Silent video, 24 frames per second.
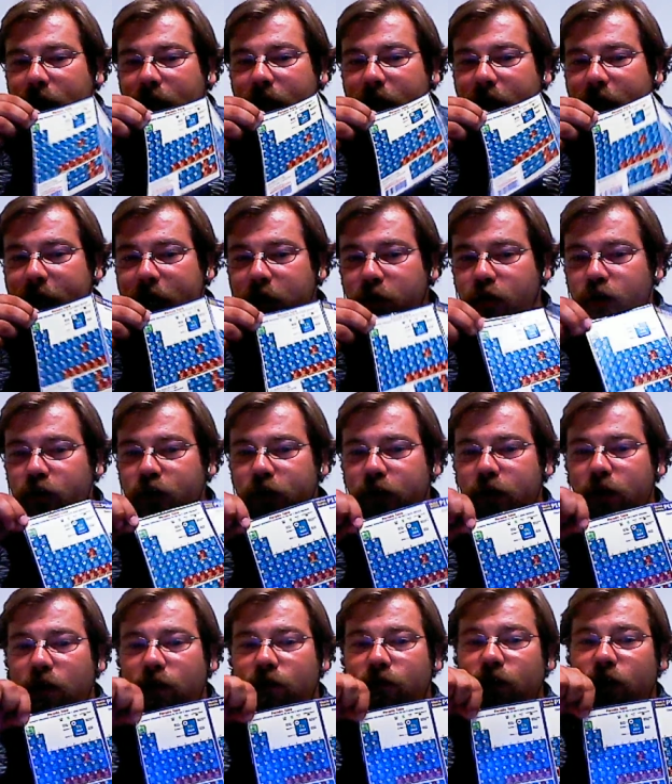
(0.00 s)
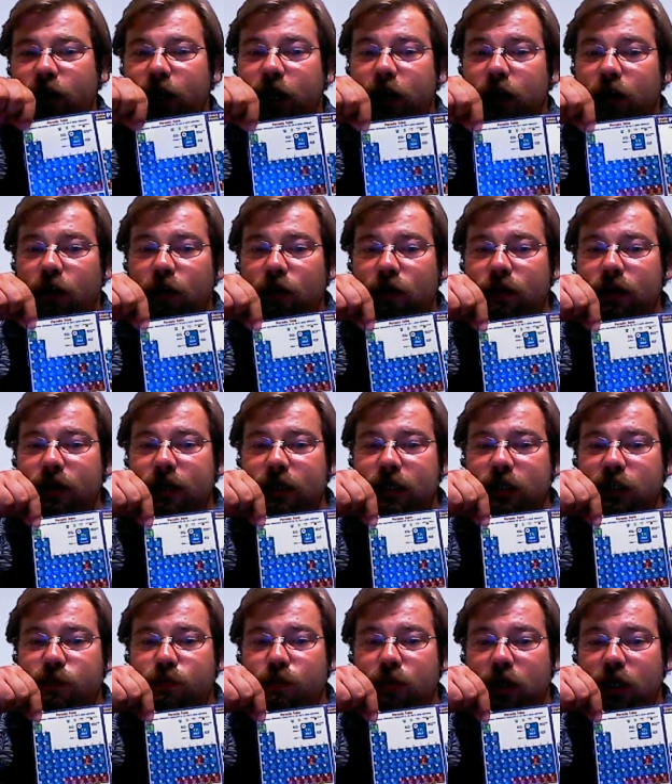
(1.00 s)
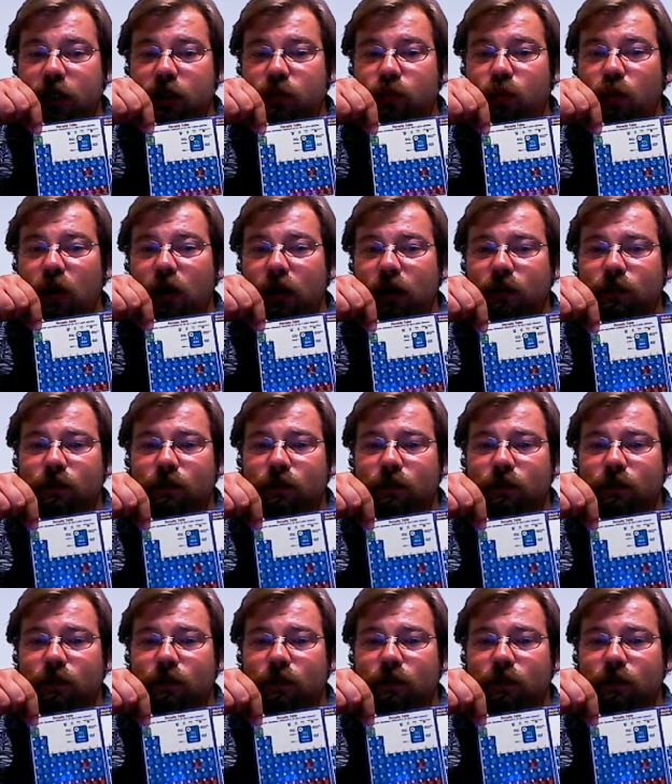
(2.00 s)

Hydrogen over here is plus 1.